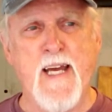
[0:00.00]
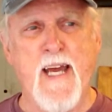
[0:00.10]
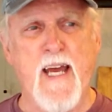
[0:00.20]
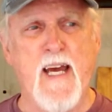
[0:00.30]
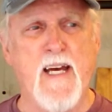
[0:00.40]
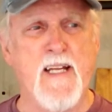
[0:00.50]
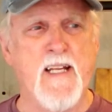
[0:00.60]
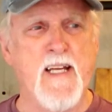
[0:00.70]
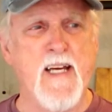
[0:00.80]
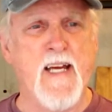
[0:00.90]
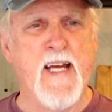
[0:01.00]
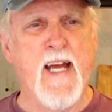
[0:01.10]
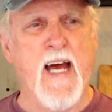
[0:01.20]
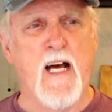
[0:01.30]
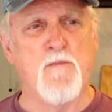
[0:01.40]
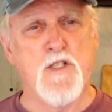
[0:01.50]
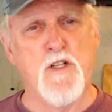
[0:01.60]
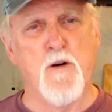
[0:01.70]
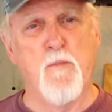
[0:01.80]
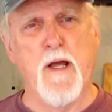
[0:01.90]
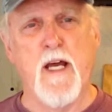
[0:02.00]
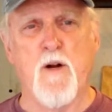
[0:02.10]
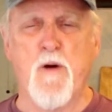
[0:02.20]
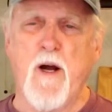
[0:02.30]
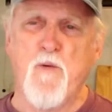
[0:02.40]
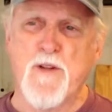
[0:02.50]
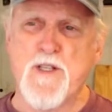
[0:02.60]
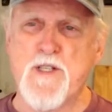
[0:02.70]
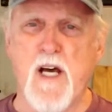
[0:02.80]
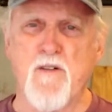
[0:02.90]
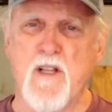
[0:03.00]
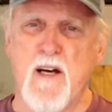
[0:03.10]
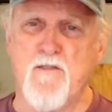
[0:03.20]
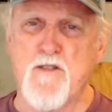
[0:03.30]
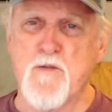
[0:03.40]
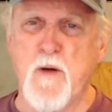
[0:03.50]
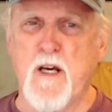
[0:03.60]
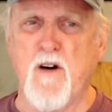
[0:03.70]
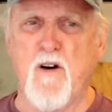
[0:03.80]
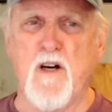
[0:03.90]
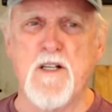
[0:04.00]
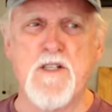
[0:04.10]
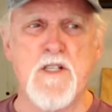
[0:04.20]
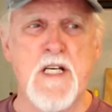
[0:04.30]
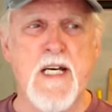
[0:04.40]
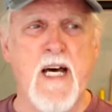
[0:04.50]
and I'm still playing around with the sound levels because